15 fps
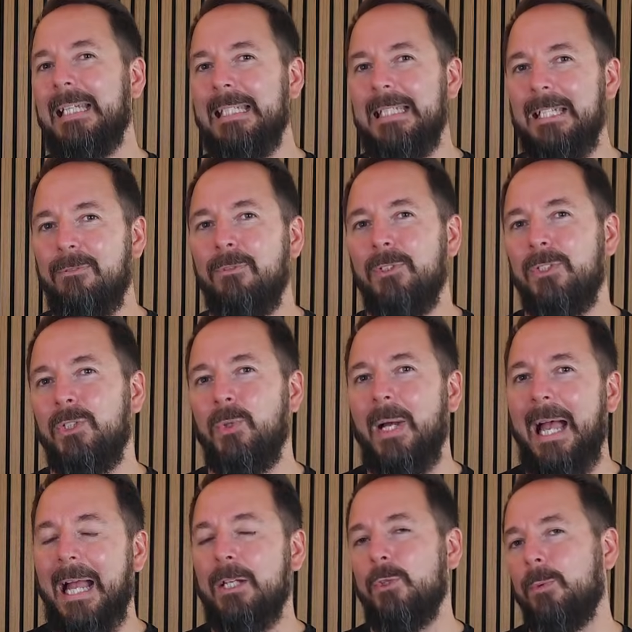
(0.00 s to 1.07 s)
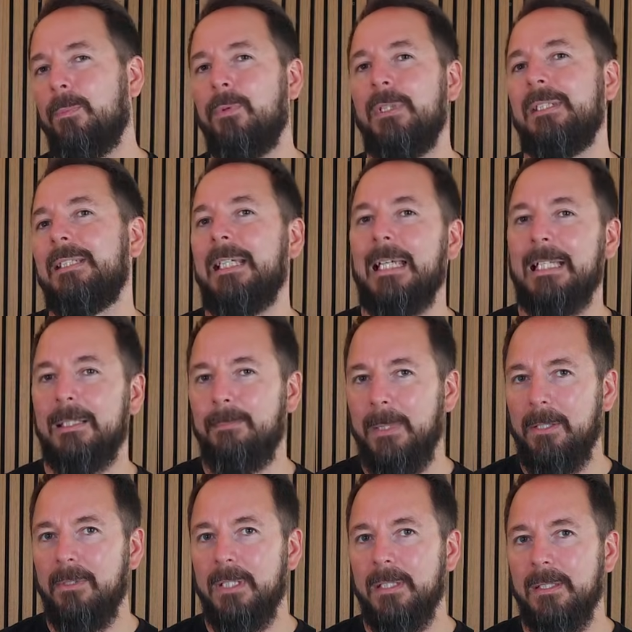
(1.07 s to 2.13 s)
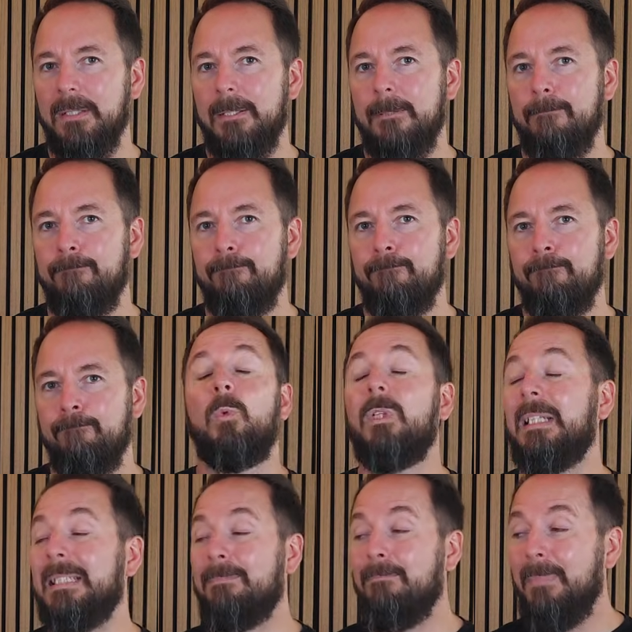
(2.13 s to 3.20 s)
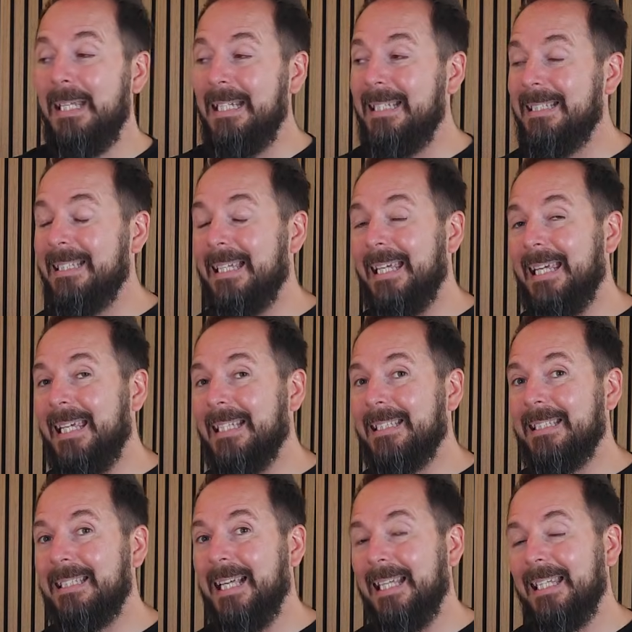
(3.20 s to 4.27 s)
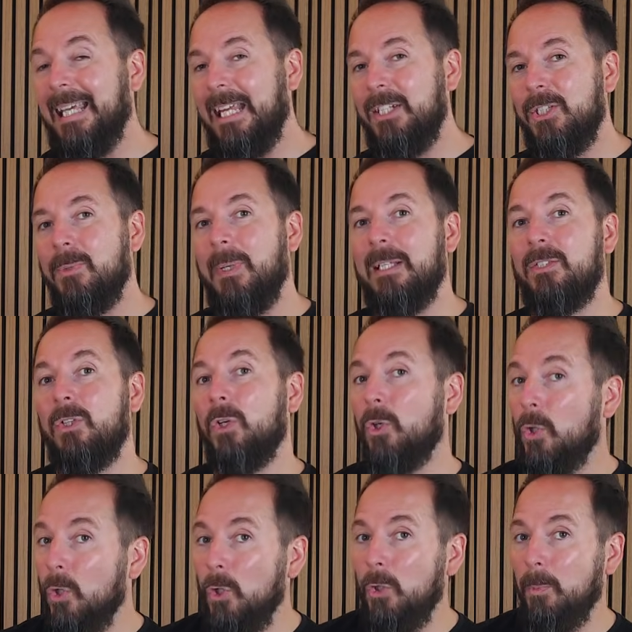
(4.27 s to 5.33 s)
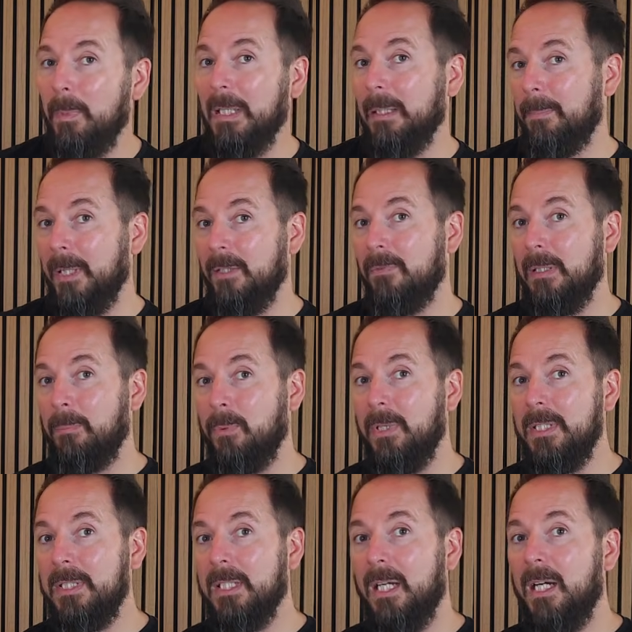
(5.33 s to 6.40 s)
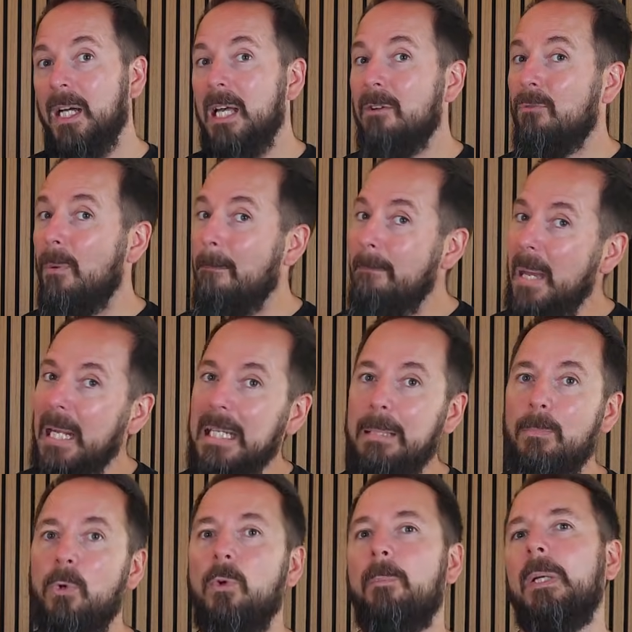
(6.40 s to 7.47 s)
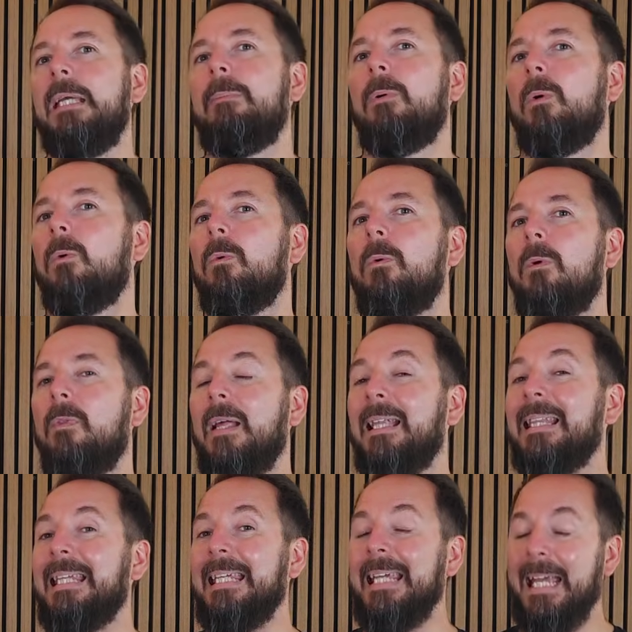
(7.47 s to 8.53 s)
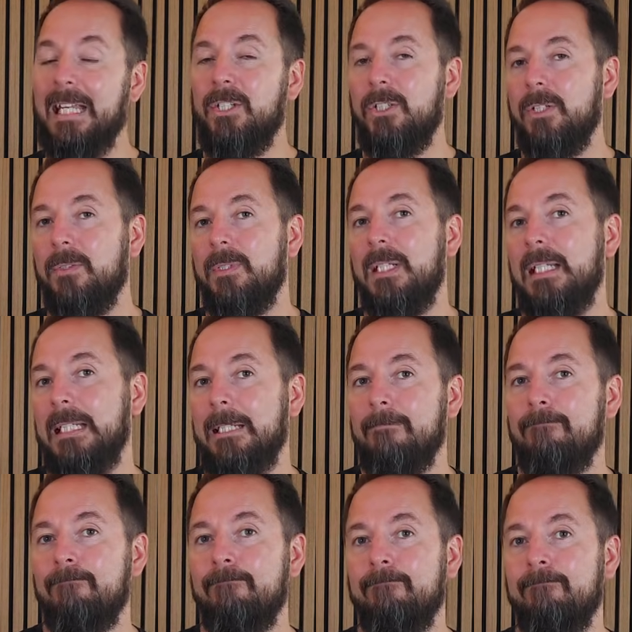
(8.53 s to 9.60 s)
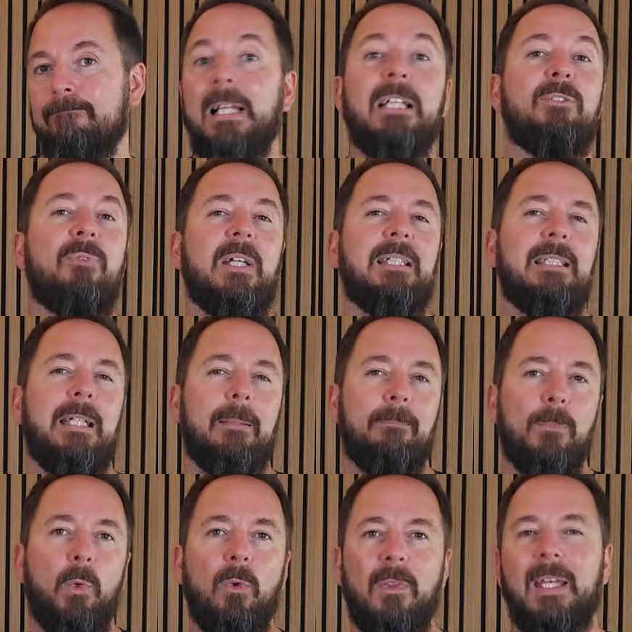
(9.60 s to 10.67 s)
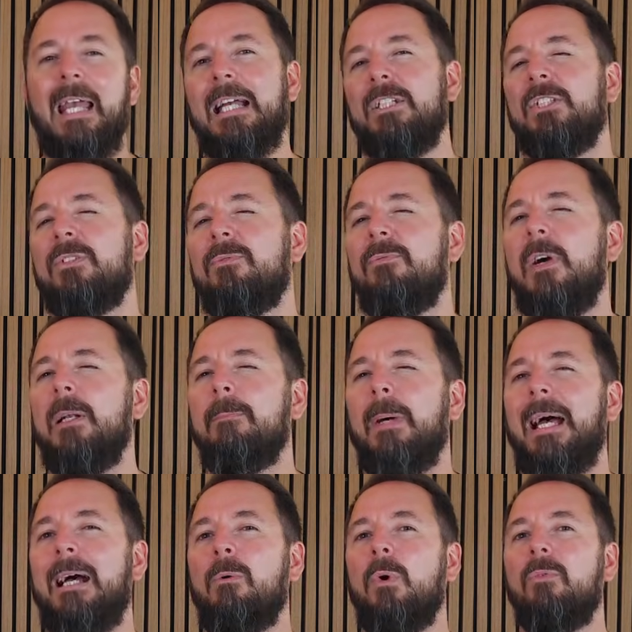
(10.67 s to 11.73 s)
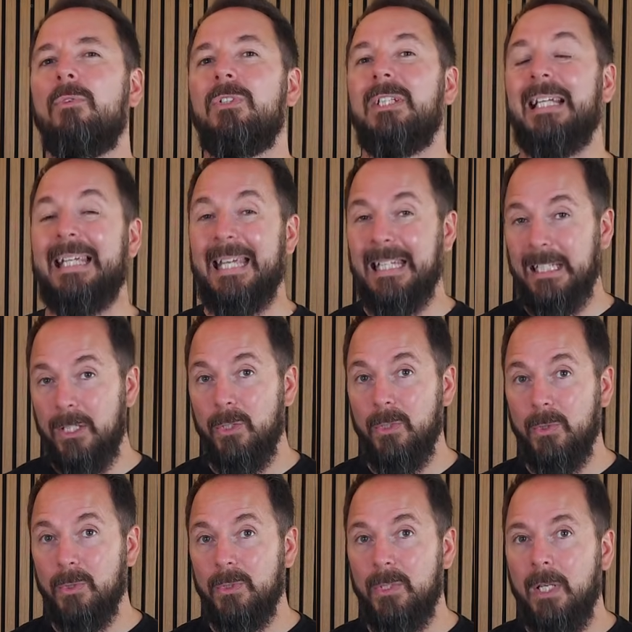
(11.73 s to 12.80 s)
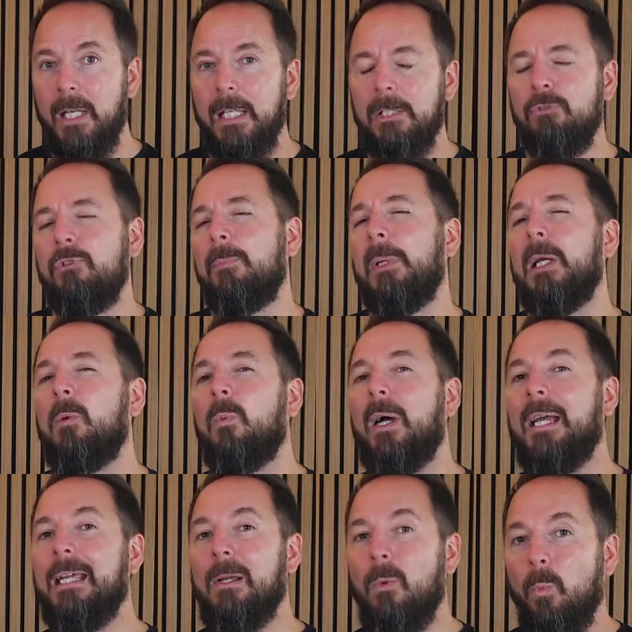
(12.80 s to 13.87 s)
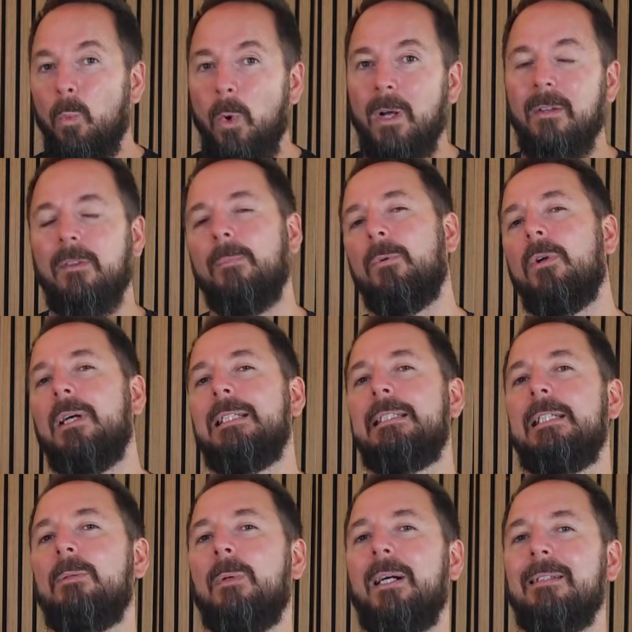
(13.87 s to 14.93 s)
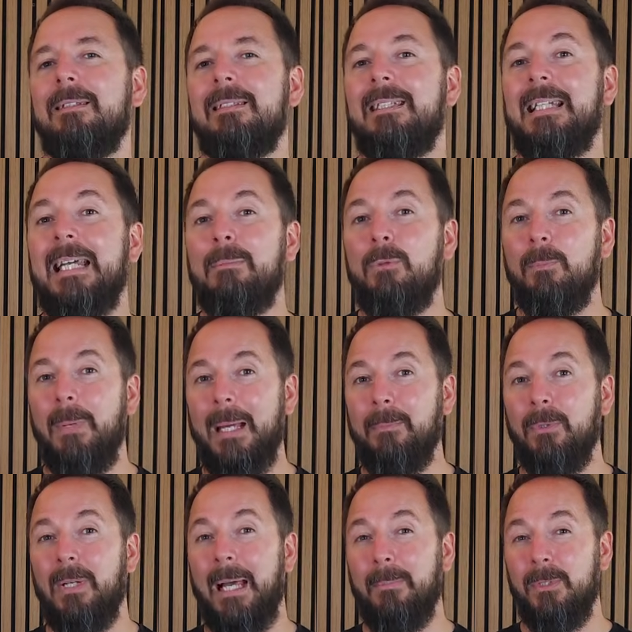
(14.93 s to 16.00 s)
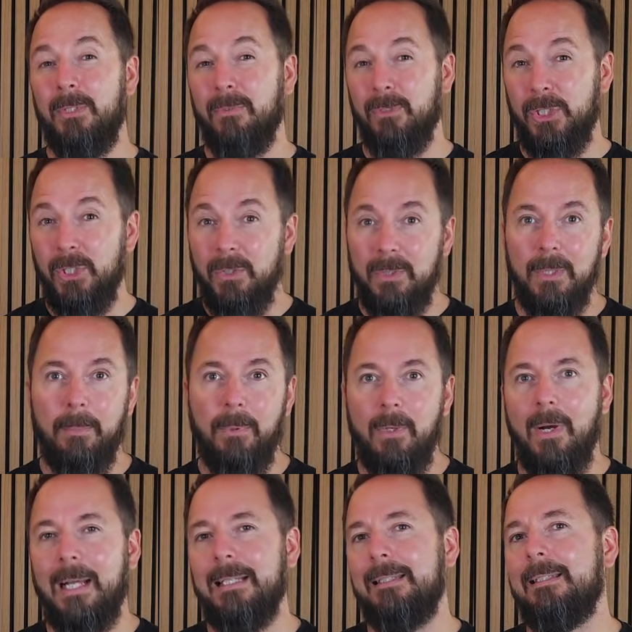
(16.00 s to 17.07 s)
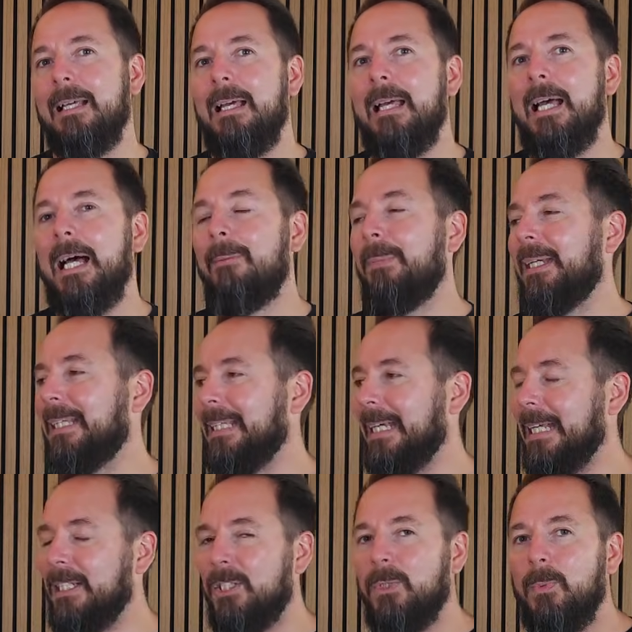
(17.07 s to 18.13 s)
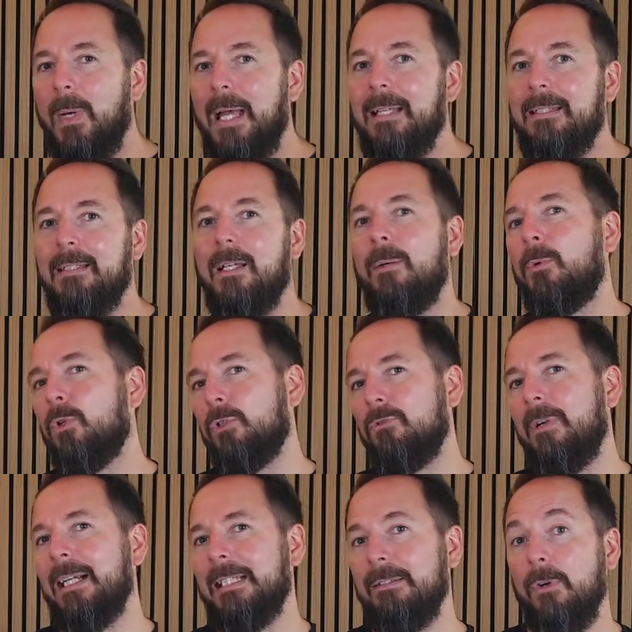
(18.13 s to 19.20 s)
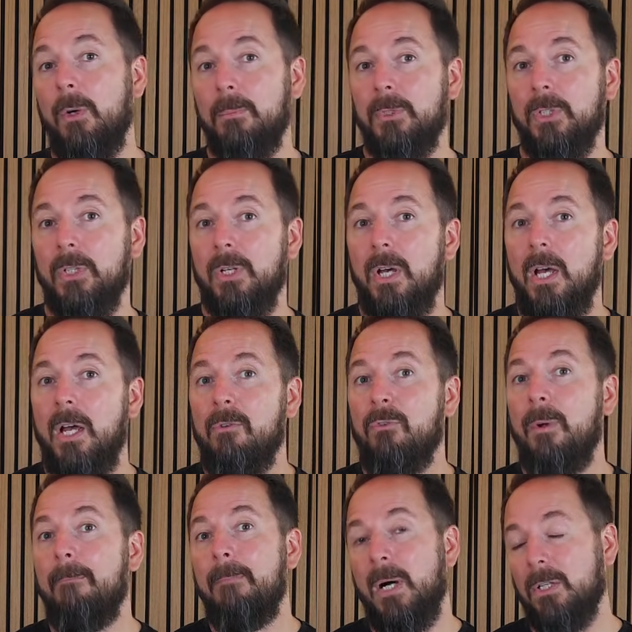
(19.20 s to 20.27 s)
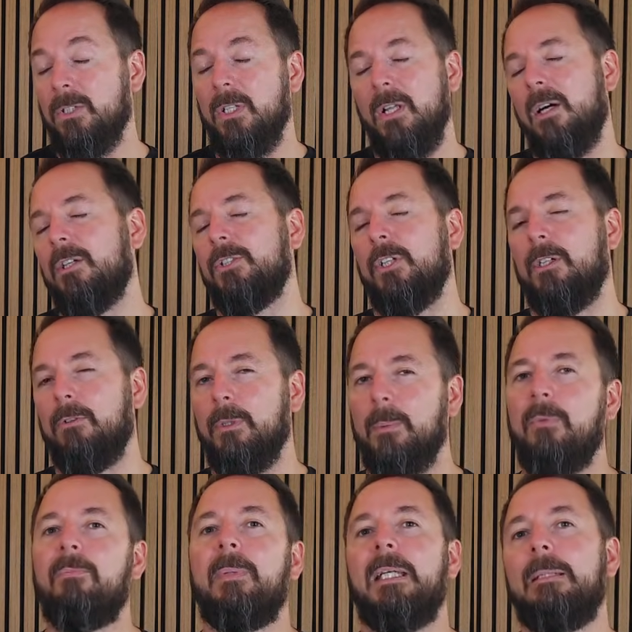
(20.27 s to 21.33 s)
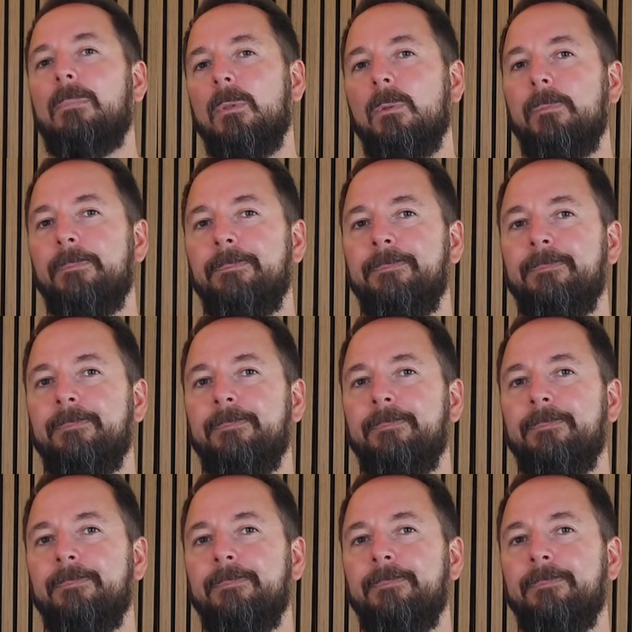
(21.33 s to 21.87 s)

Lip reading: any difference to your actual printing experience. What this means is that the H2S could be the perfect printer for many more people than the H2D. Let's face it, all of the gadgets are fun, but how often do they get used? Stripping away one of the pricier ones has enabled Bambu Lab to reduce the price and make the H2S a more attractive option for a much larger group of people.